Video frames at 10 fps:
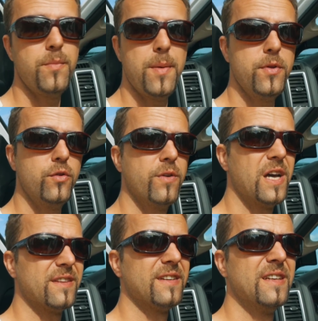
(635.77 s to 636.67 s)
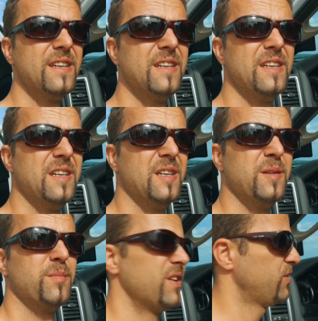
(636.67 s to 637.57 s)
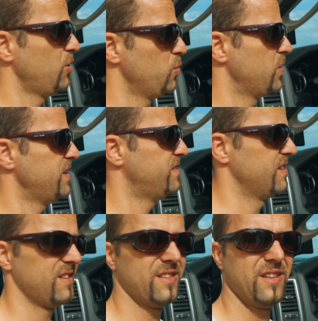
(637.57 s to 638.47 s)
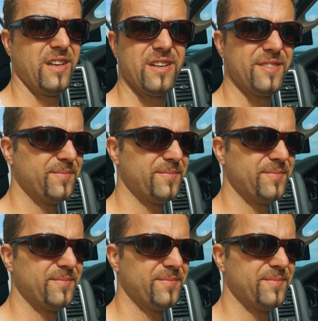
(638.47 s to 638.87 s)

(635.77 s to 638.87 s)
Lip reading: Maybe do that. But it's all windy, like,